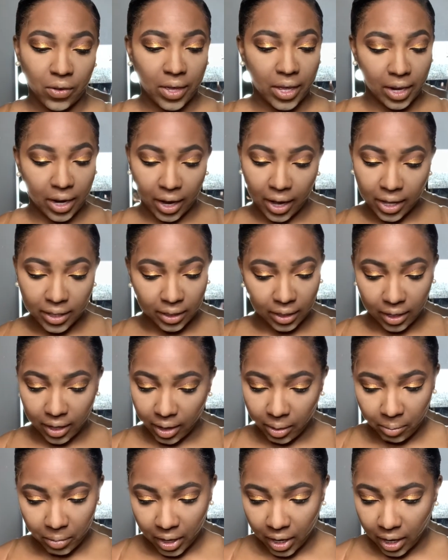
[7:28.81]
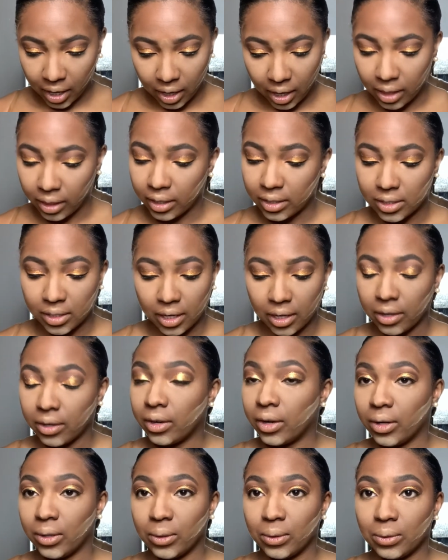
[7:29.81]
and I had to come back and let y'all
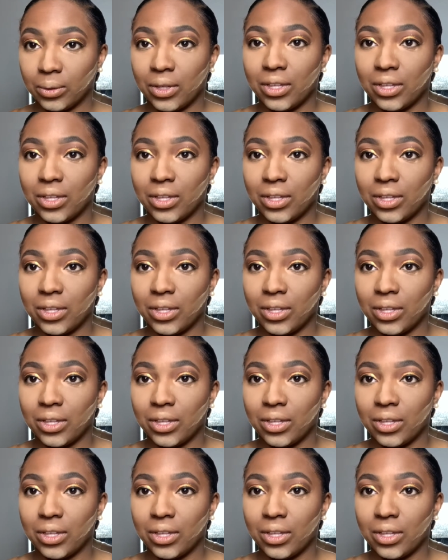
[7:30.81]
know